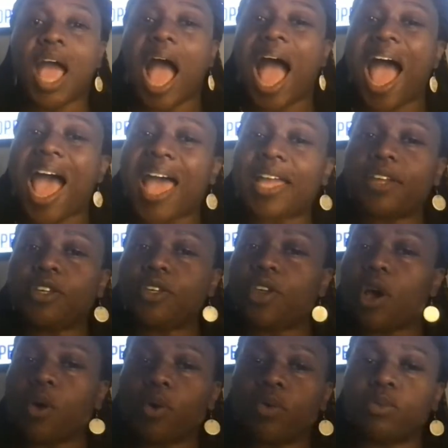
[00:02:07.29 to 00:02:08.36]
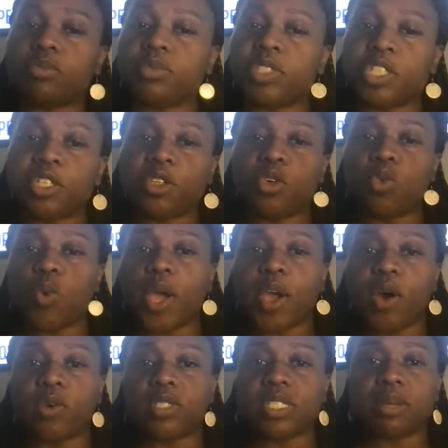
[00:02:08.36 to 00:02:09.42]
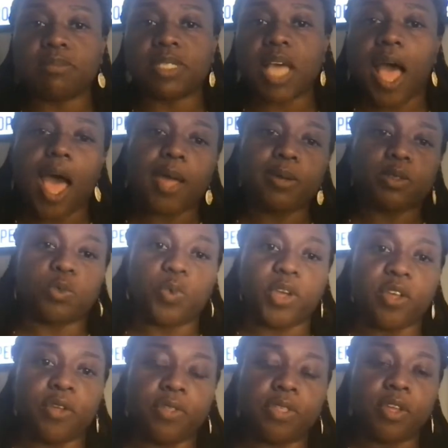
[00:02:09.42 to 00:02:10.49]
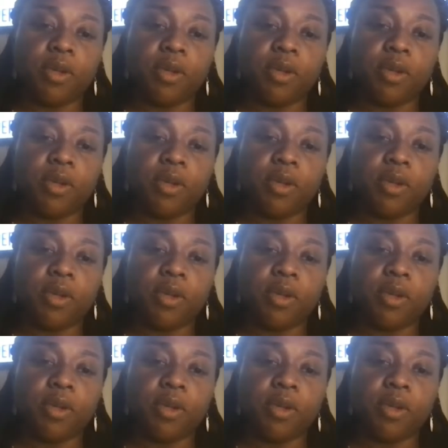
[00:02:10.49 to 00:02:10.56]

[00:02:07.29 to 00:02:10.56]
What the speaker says: I don't deal well sometimes with